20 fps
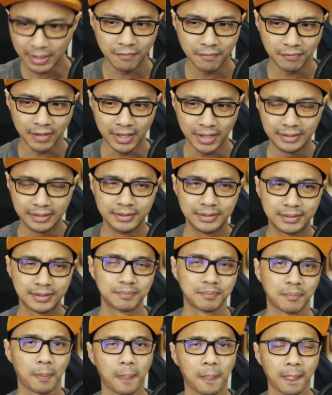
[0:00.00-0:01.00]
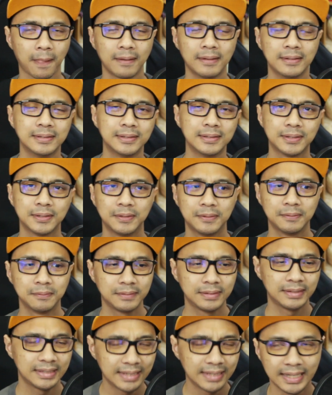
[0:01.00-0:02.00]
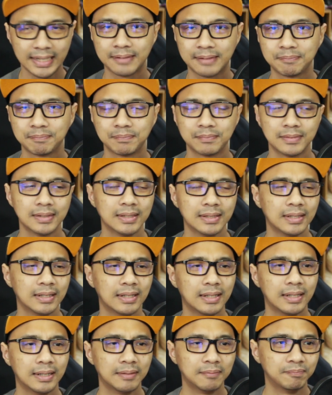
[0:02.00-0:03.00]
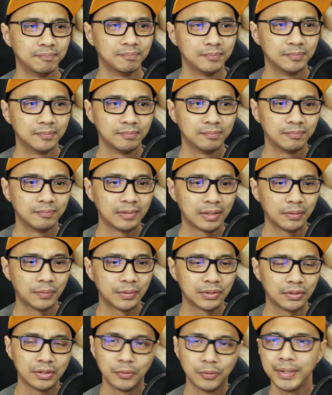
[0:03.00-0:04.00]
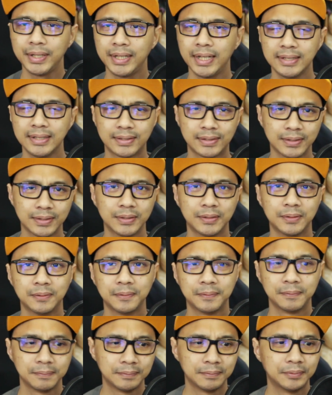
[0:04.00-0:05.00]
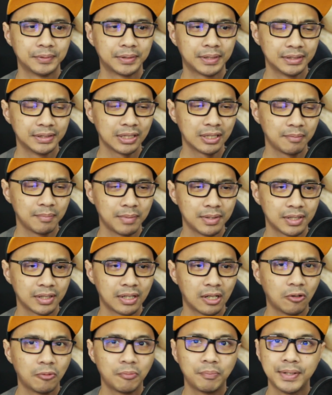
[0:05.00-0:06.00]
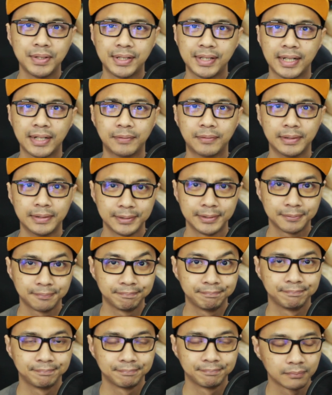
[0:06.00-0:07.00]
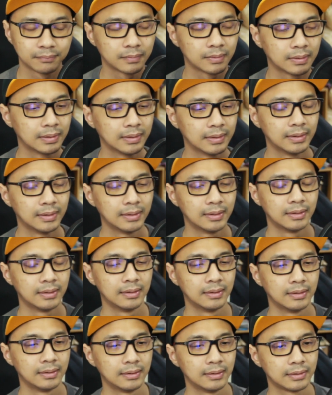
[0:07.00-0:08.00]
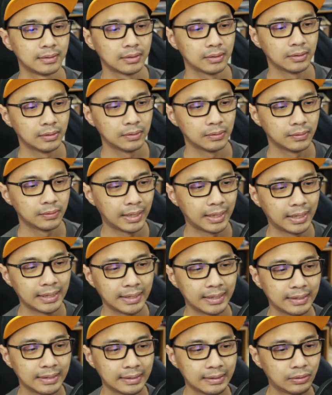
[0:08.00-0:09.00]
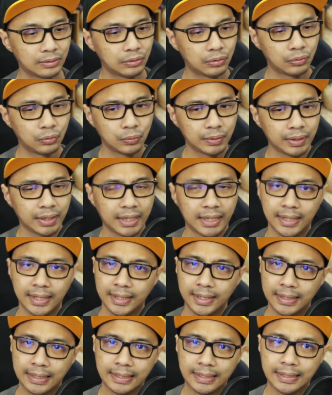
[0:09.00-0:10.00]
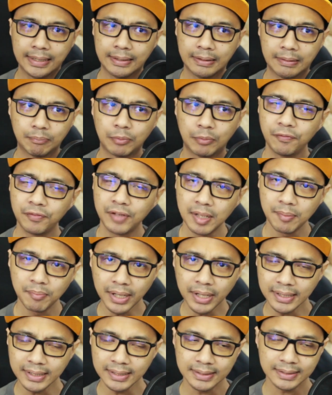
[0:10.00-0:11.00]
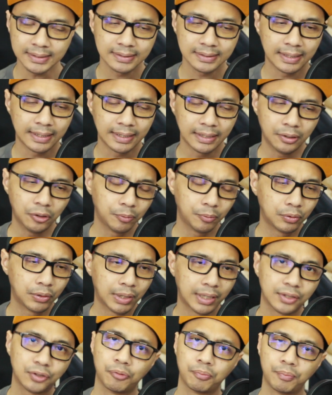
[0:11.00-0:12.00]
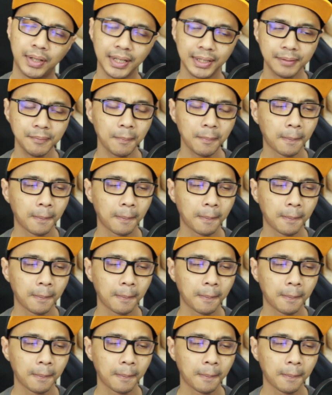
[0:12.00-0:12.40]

friends. So, yay. Um, it was on the weekend, so you can just imagine how busy I was. Mm. So, I took a birthday break. I hope you guys don't mind